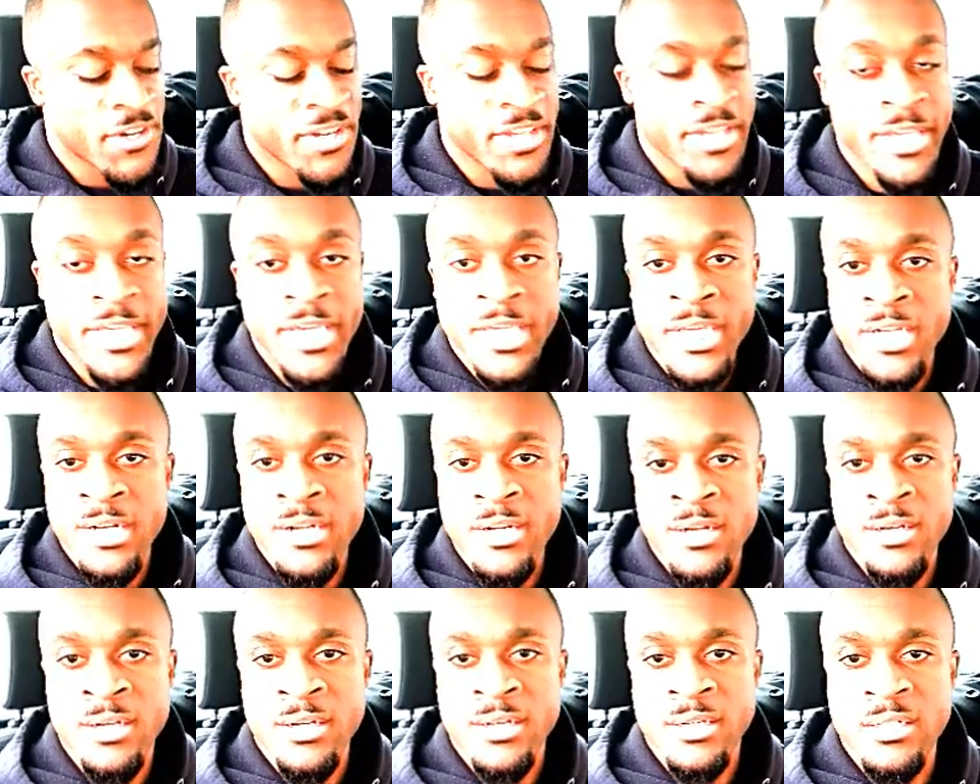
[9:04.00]
I could get
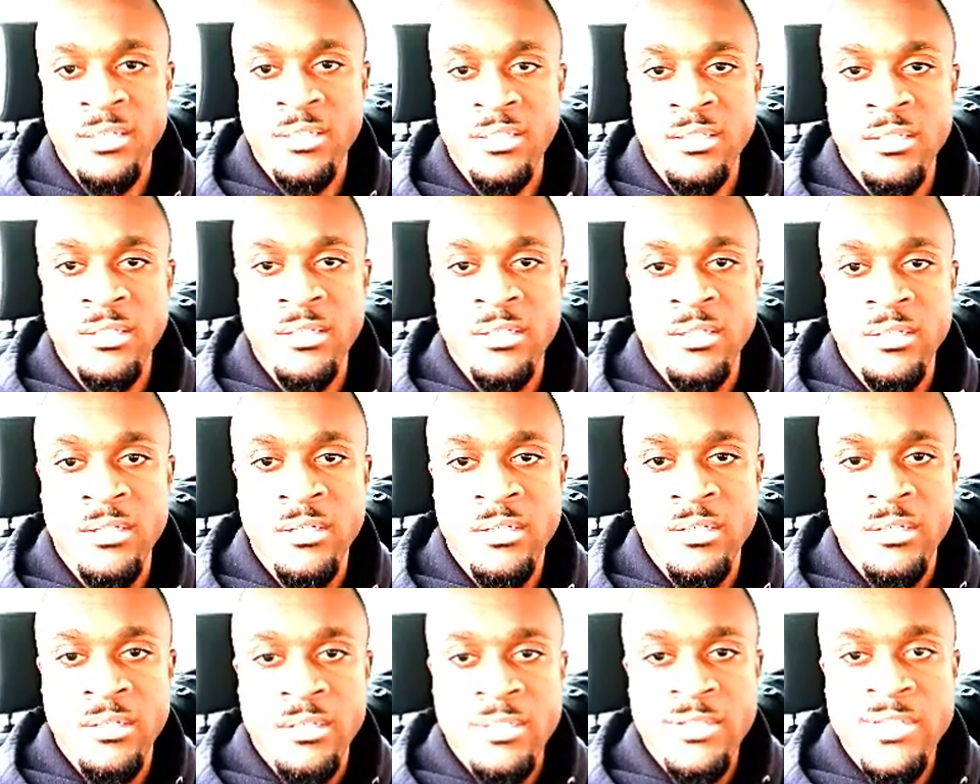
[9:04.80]

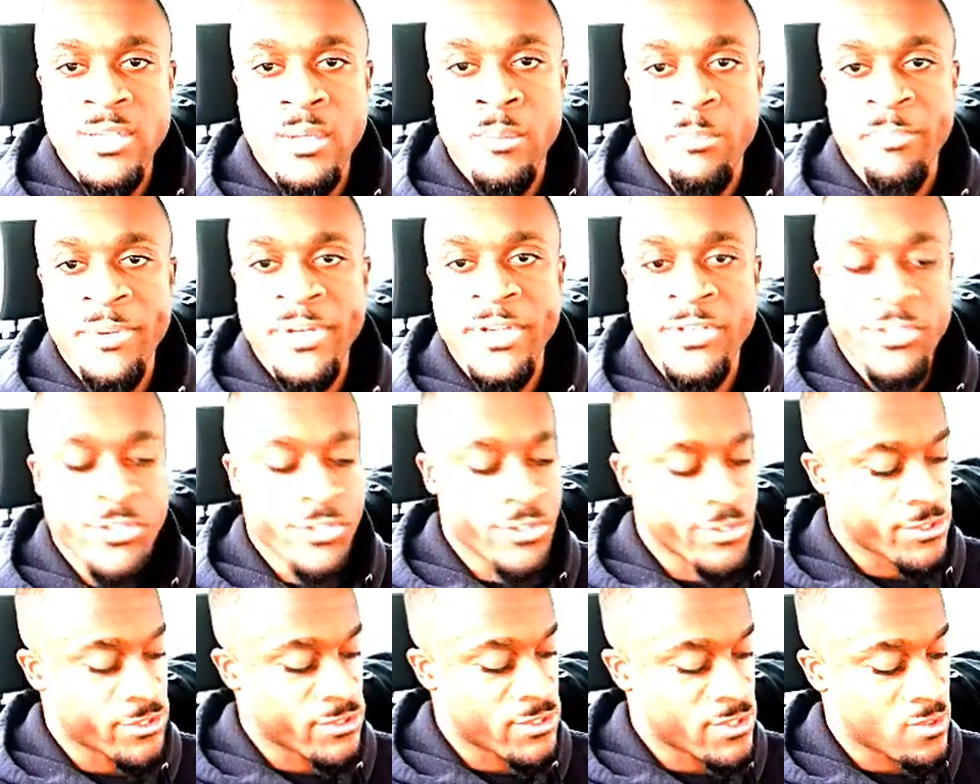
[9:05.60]
some
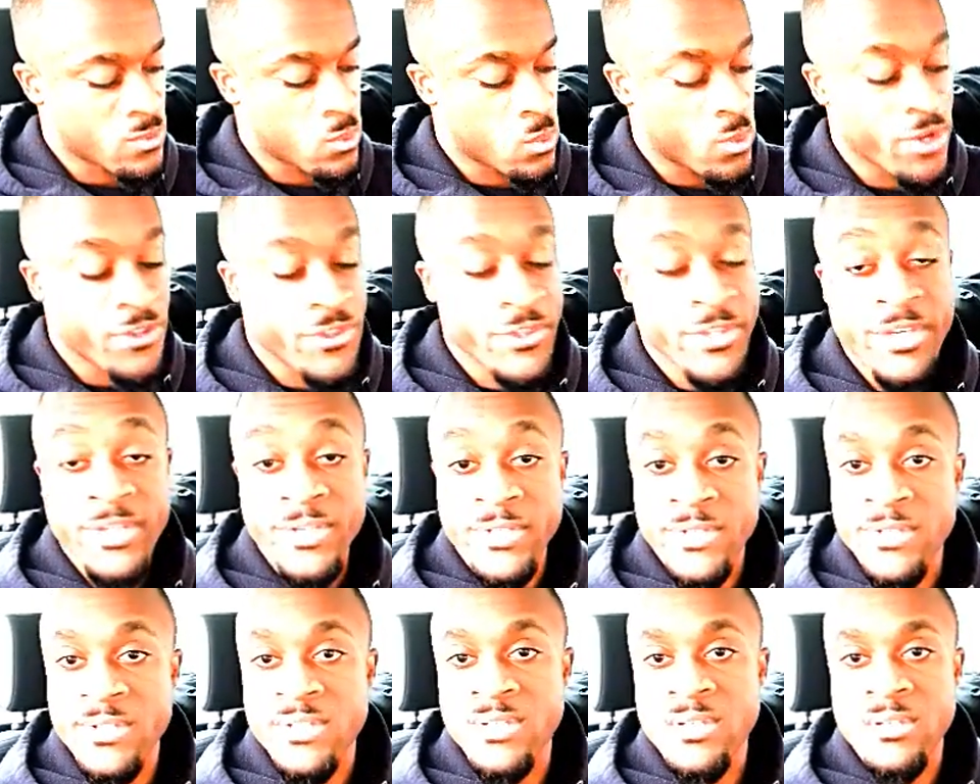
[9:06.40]
pictures with
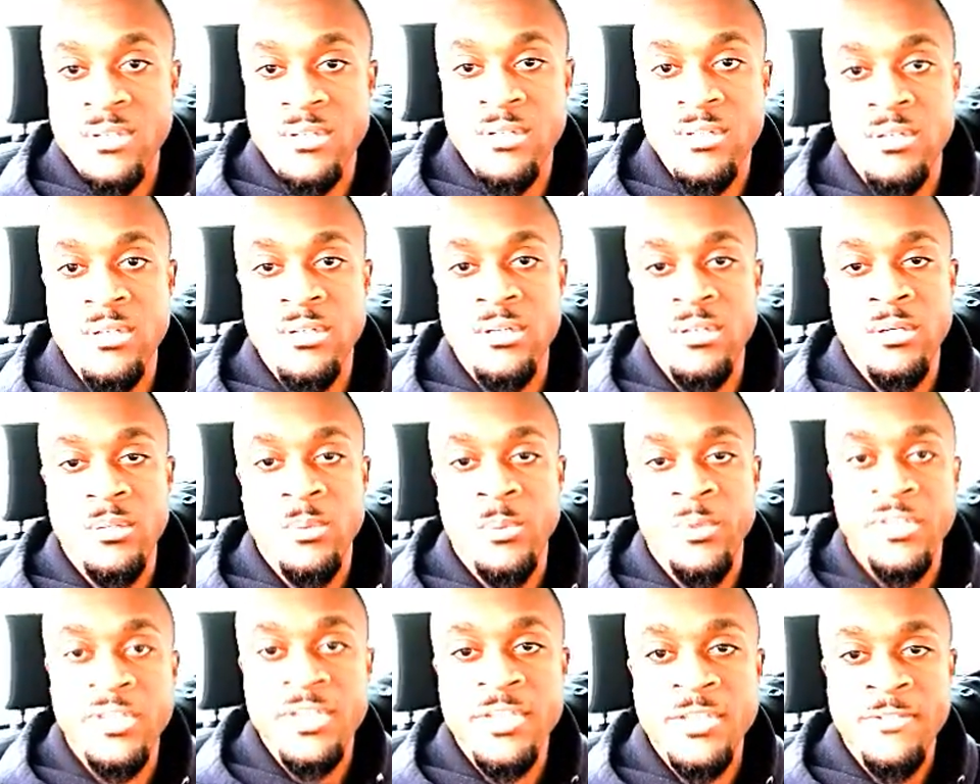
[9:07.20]
this
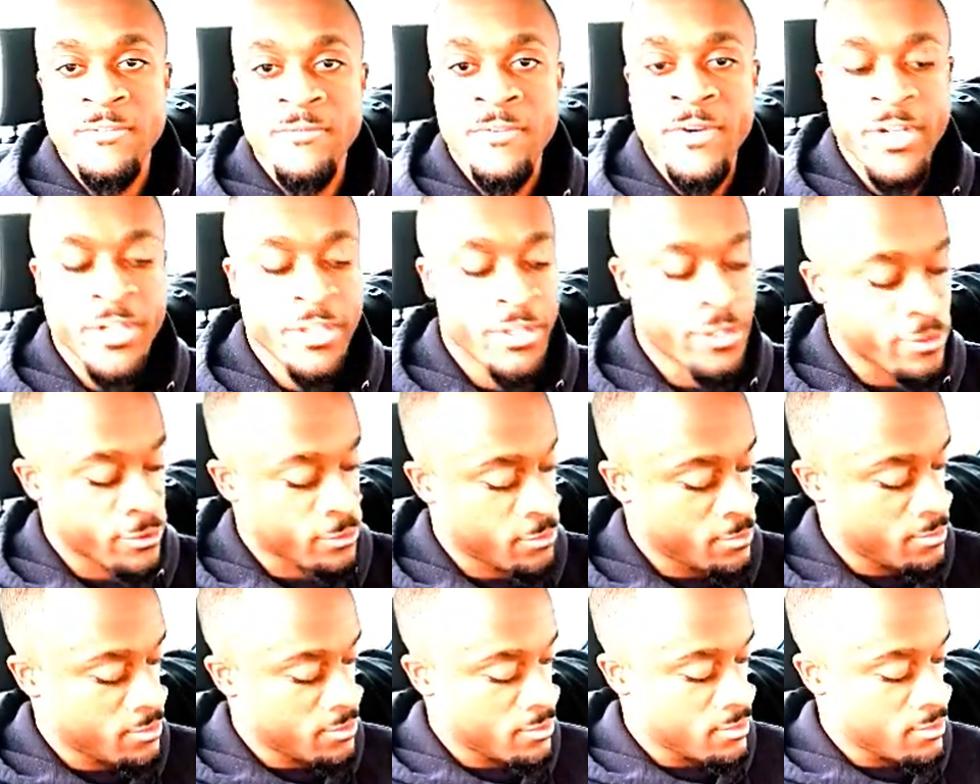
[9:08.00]
video,